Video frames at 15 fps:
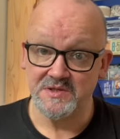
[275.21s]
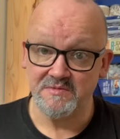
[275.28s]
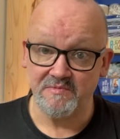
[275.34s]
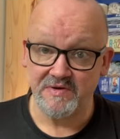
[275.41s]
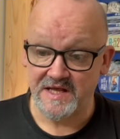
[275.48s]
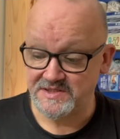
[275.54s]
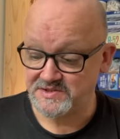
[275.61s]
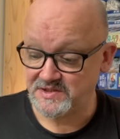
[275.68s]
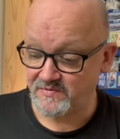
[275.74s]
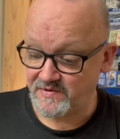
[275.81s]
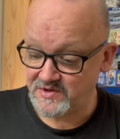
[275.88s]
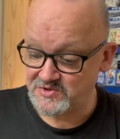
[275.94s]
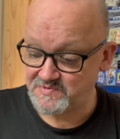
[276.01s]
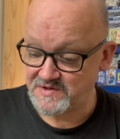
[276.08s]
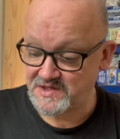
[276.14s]
than plastic
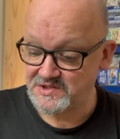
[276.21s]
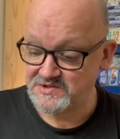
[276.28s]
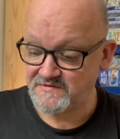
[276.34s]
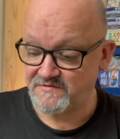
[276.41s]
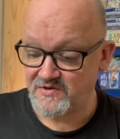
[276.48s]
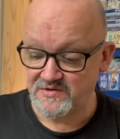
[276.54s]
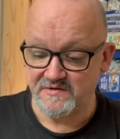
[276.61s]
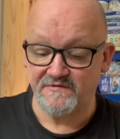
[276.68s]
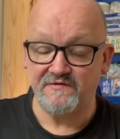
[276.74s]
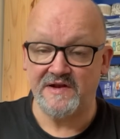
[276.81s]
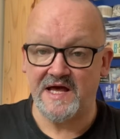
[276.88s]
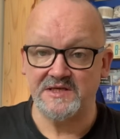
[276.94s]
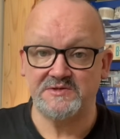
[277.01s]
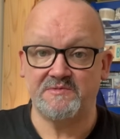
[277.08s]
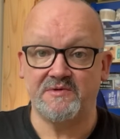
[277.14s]
wheels because you've got the
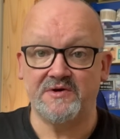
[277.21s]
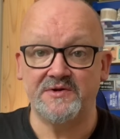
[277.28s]
flat spot